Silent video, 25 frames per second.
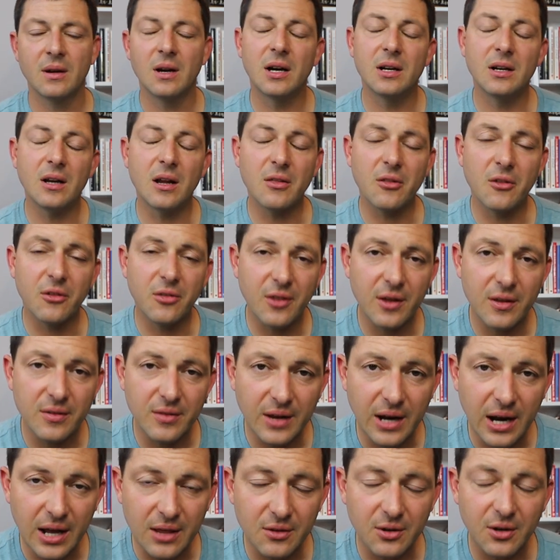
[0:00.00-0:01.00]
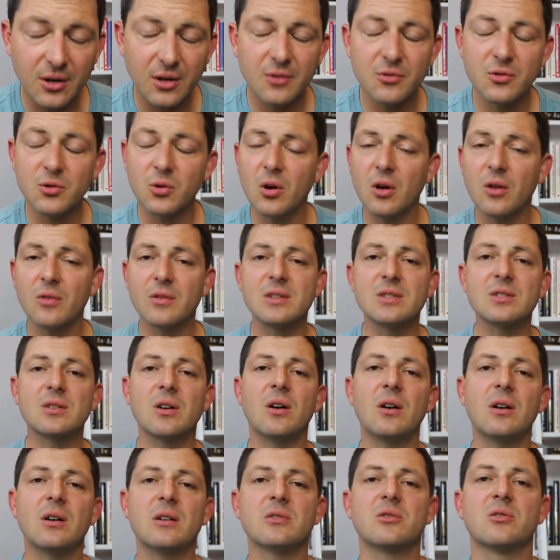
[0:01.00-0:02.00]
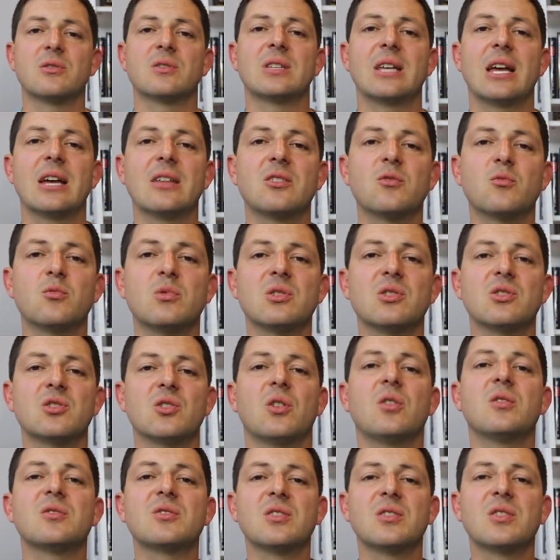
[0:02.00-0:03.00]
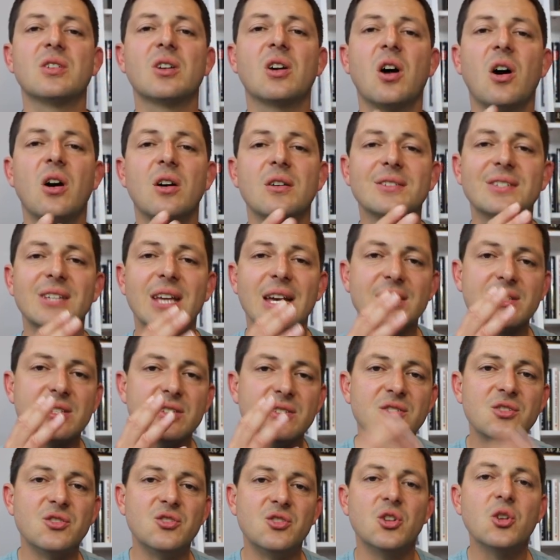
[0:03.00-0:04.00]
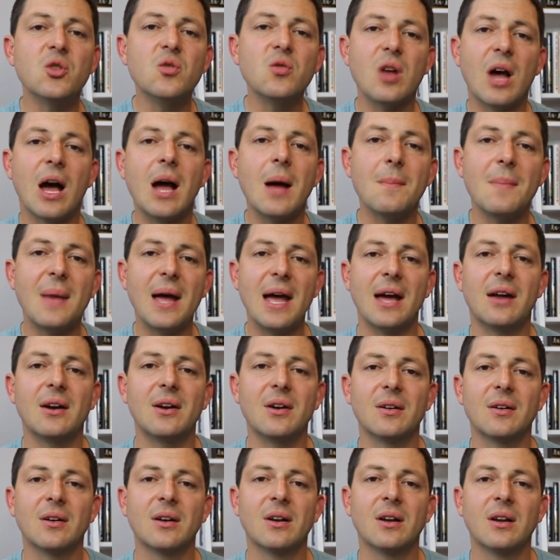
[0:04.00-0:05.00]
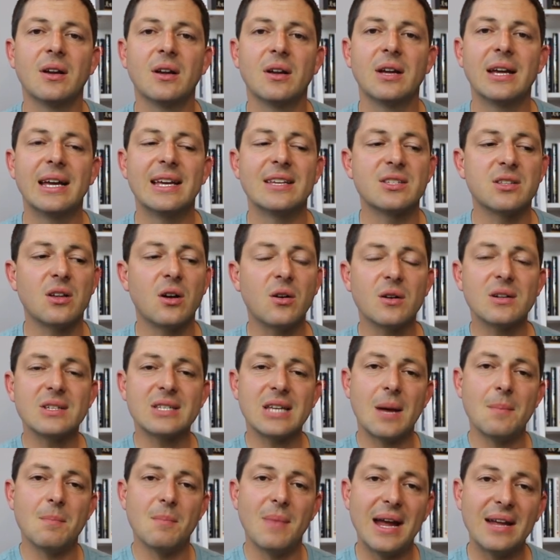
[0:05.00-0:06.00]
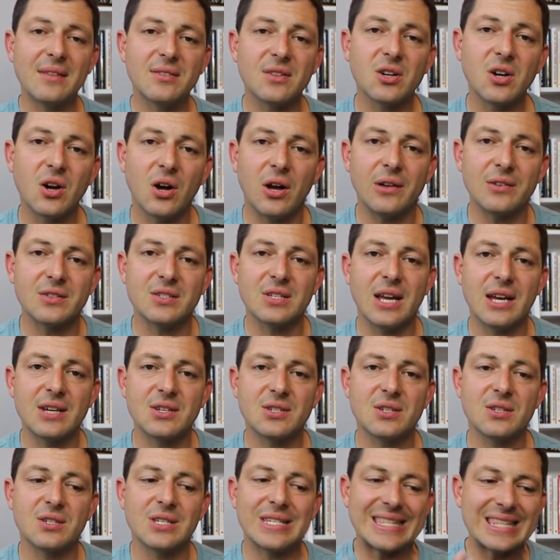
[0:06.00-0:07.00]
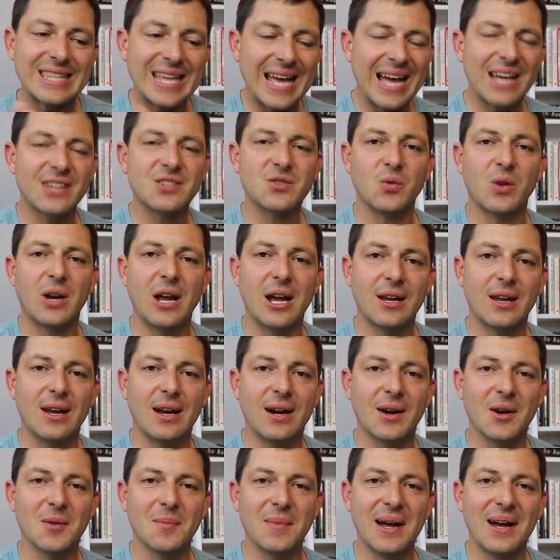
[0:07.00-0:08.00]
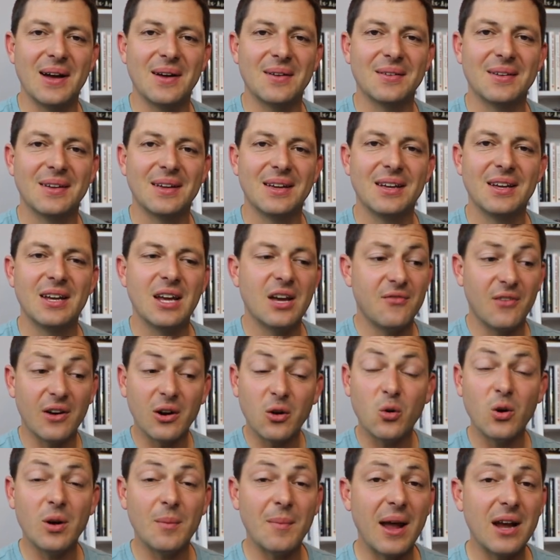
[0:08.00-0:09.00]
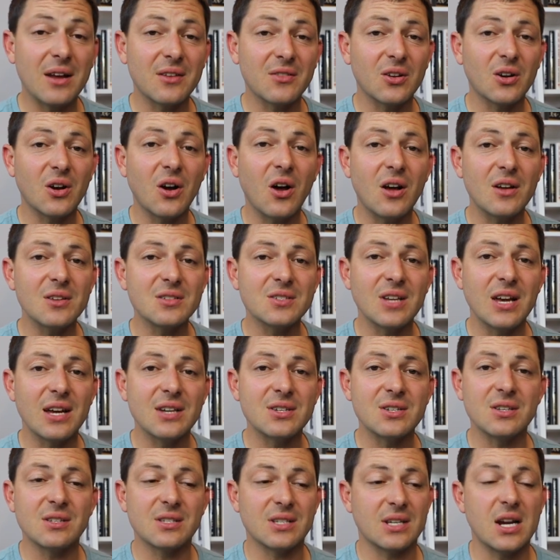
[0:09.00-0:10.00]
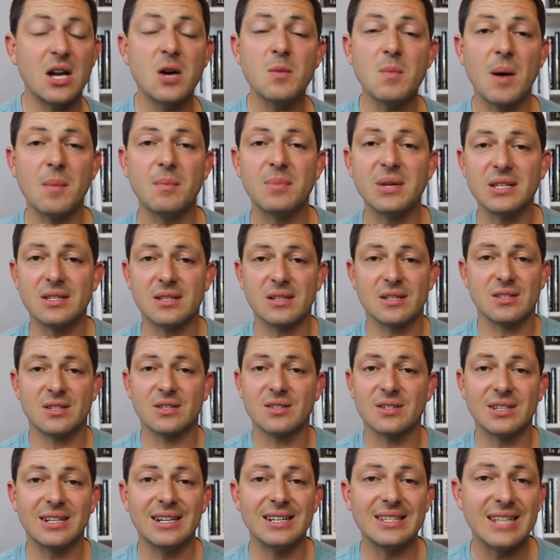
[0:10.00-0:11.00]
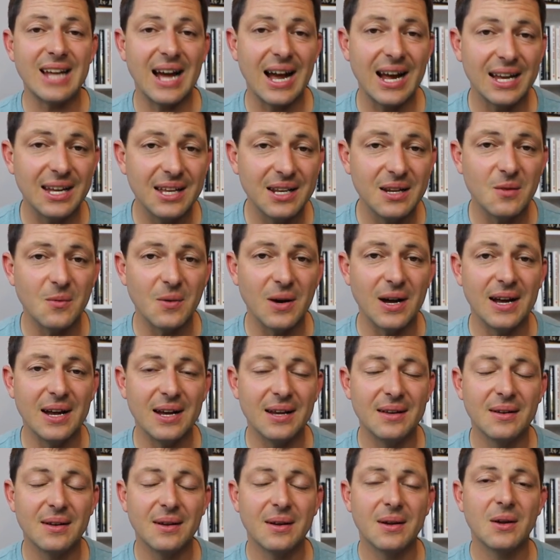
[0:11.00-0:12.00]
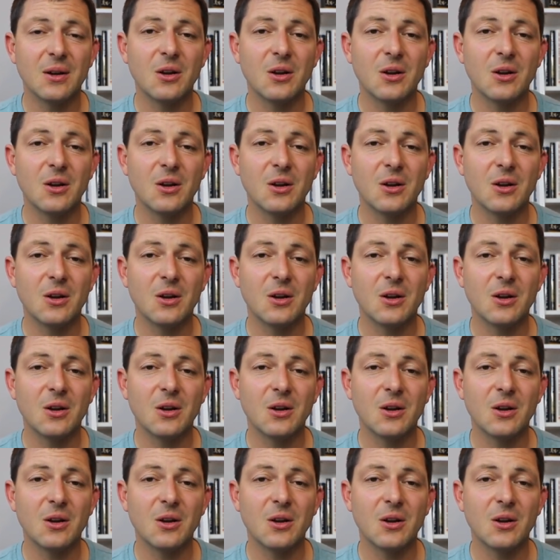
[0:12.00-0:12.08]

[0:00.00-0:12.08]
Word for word: Another thing that I learned through all these calls was that the results of the call sessions do not matter. As long as I make the call sessions, that's what I care about. If I quit making the call sessions, I know my business is gonna die anyway,